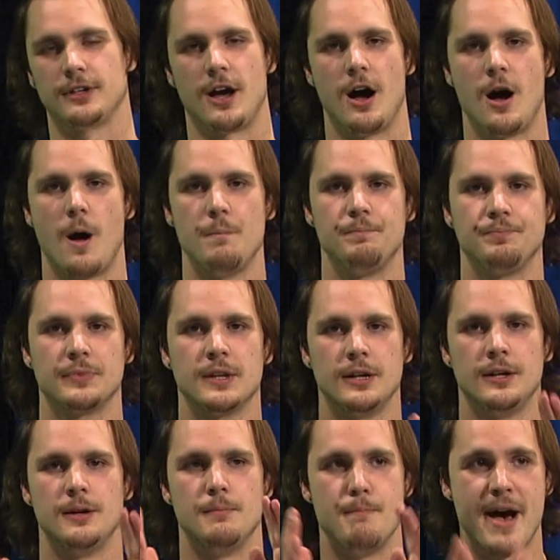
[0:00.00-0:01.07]
Um,
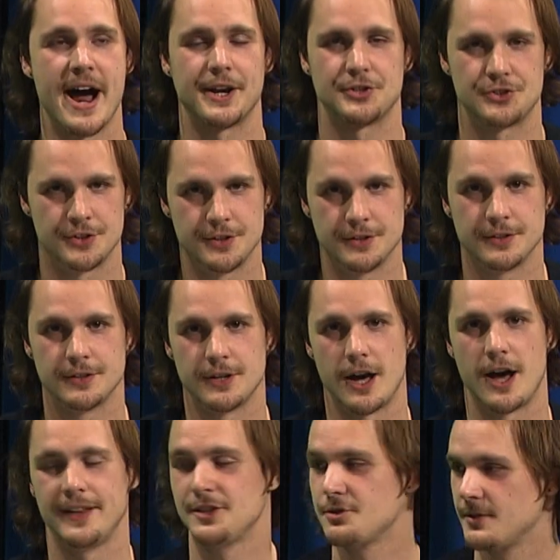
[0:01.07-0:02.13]
Madison,
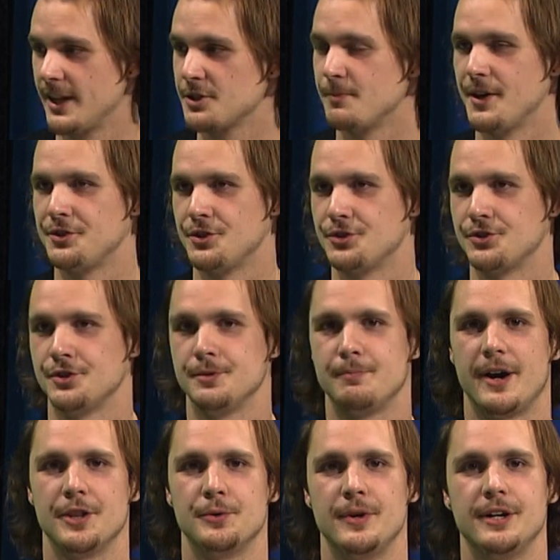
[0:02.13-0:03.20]
uh, that's, that's my sister,
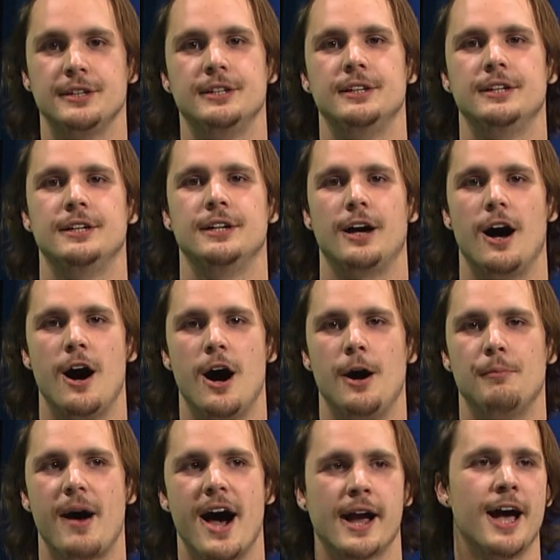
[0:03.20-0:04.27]
by the way.
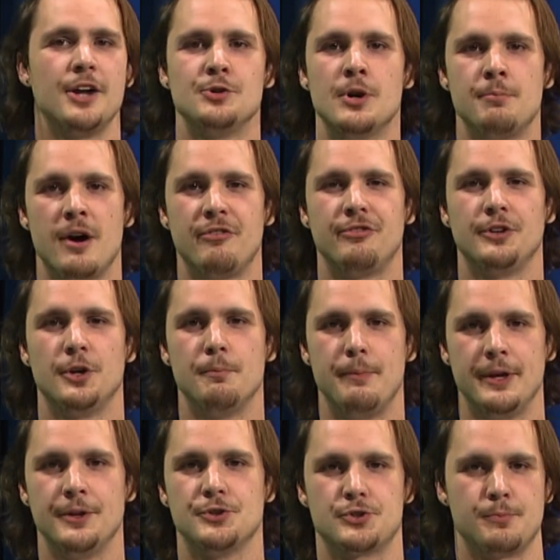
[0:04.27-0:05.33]
Um, I got you a Buffalo
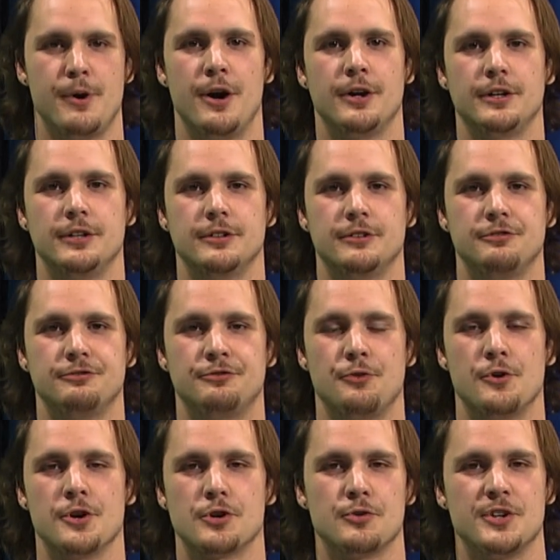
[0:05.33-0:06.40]
Bills mug
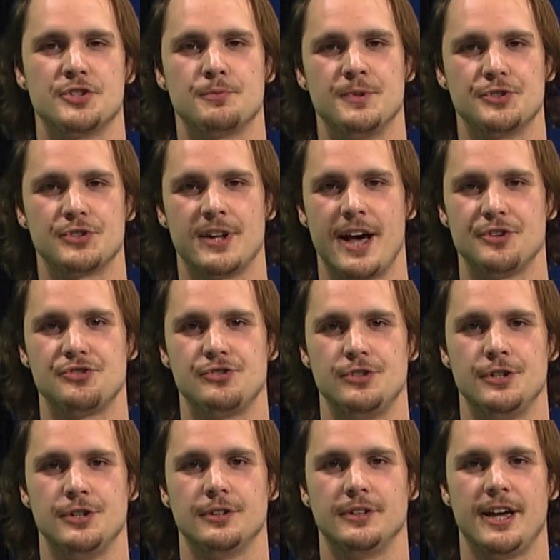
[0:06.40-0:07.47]
for Christmas last
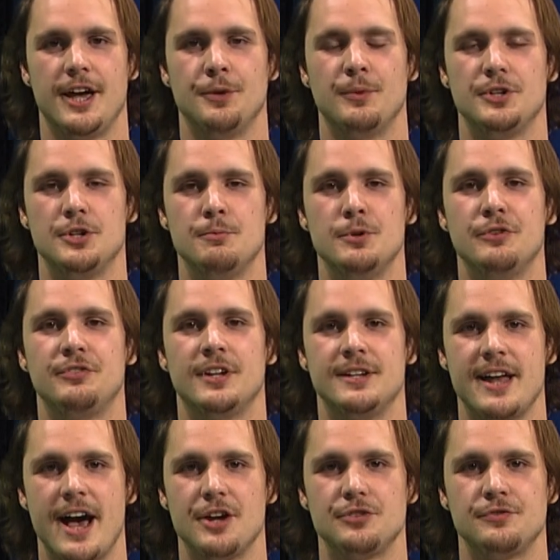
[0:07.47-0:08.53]
year, and when you moved to
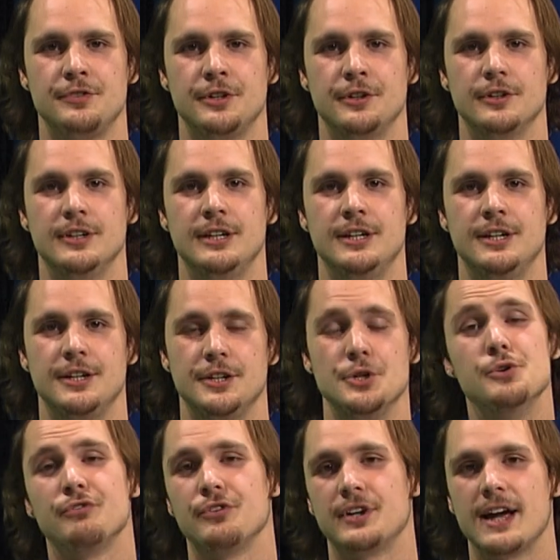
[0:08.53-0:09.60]
Nashville,
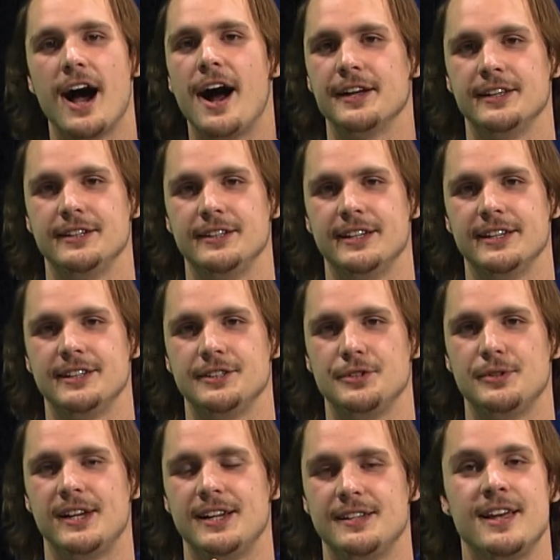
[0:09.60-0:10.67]
you forgot it and you
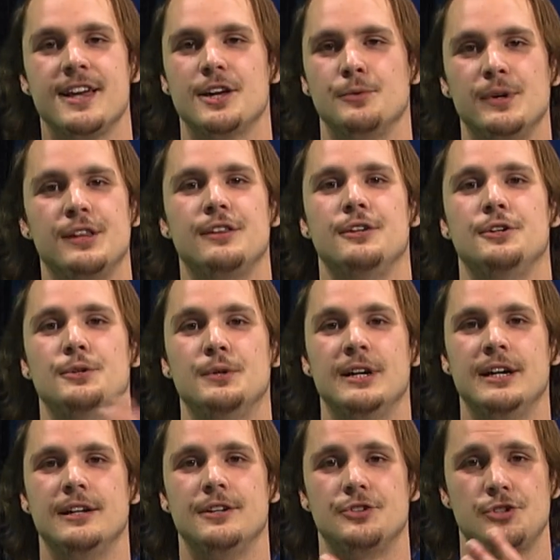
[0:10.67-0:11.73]
didn't take it with you,
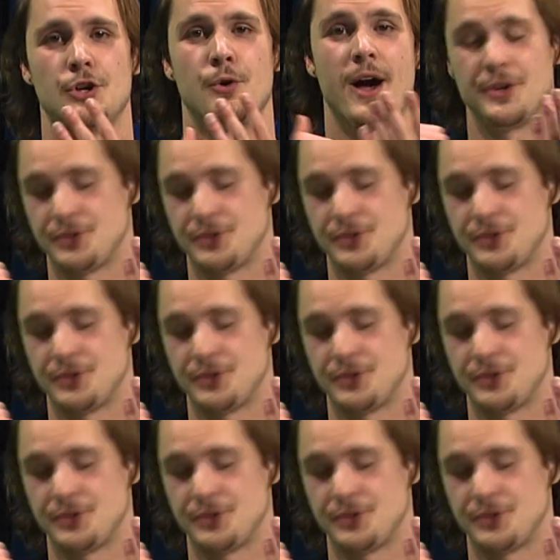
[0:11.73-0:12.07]
so I